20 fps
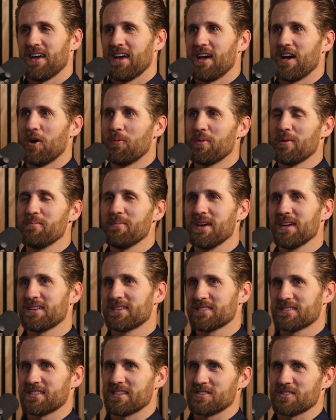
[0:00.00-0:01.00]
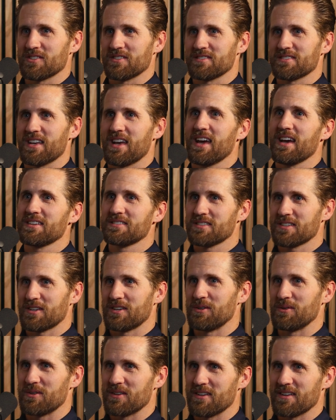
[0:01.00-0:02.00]
help them make decisions,
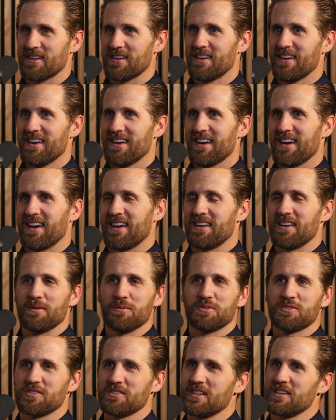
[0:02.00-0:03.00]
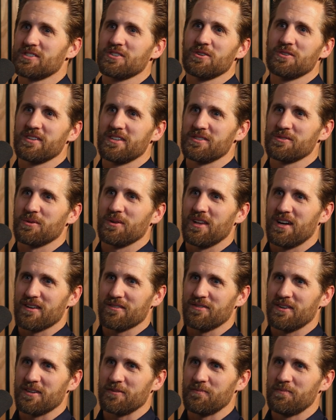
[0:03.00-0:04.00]
execute it. And it turned into a lot
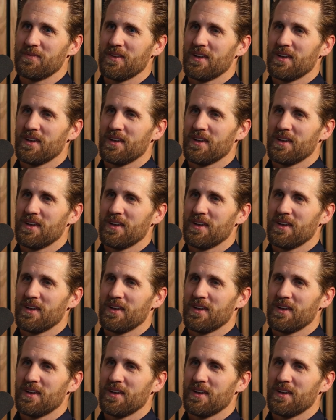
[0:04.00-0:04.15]
of fun.